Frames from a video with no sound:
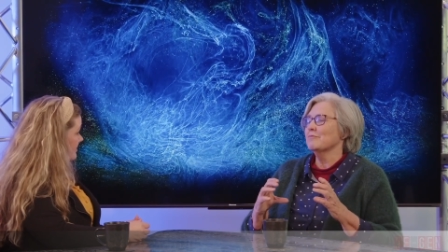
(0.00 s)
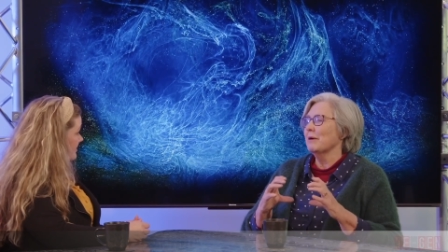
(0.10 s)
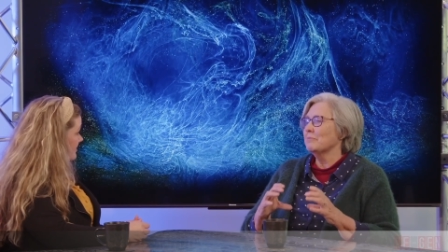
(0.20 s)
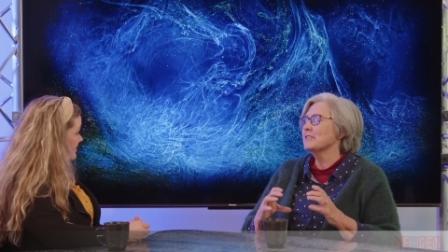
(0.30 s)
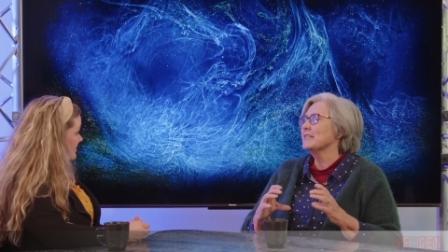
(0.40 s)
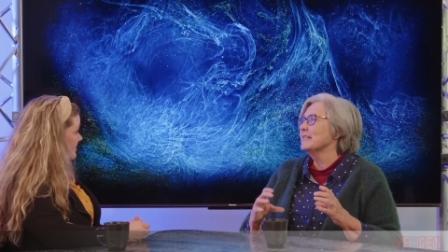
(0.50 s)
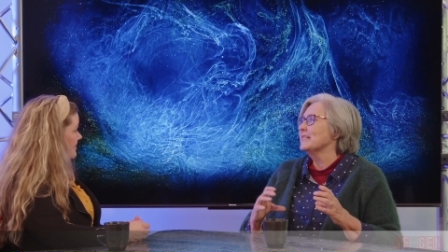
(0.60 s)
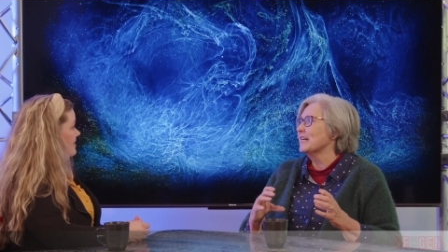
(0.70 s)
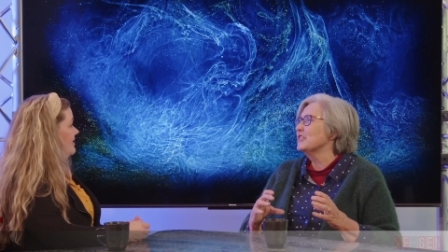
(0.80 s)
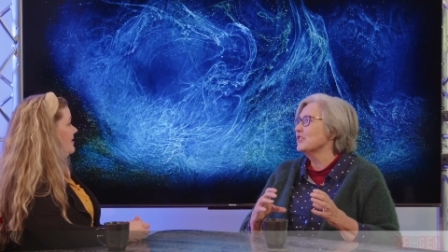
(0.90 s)

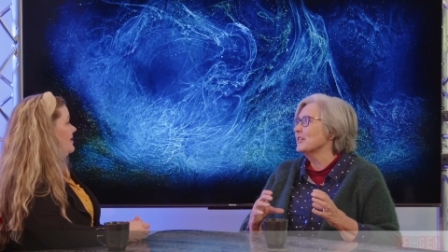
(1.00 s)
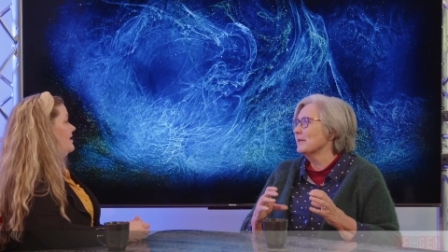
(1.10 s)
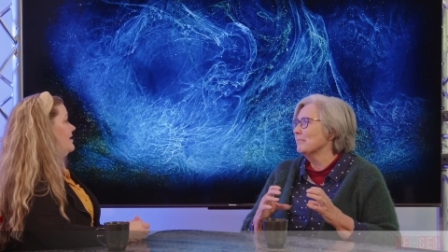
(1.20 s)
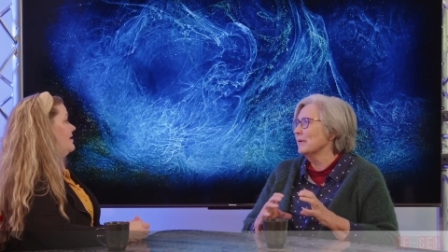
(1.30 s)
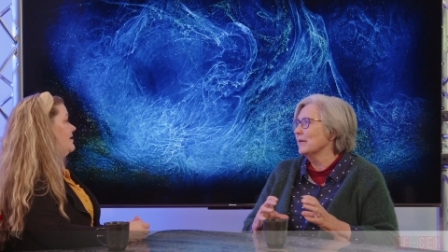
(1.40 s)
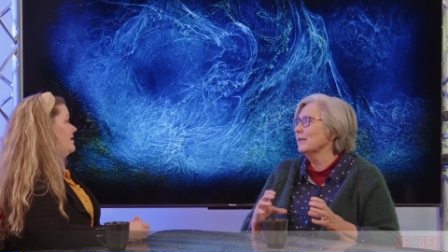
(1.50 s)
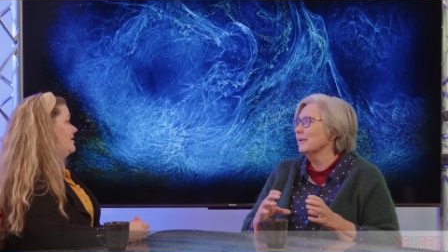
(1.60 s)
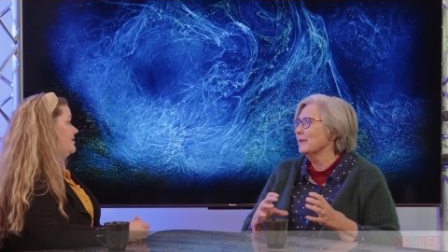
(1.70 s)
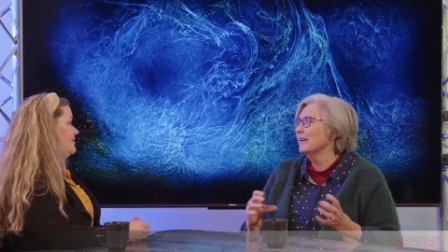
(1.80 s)
representation of the bill